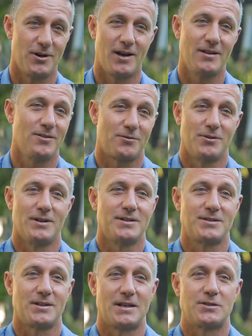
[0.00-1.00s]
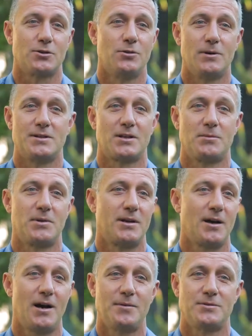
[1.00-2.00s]
And look, realistically, it's always going to be
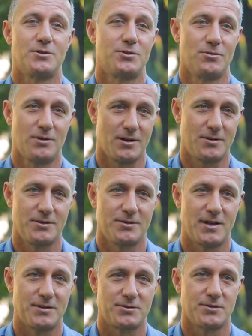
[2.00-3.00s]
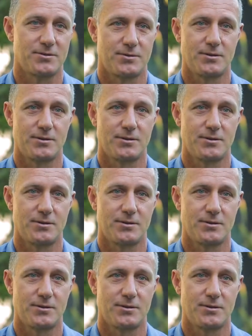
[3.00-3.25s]
carbs and sugar because that's just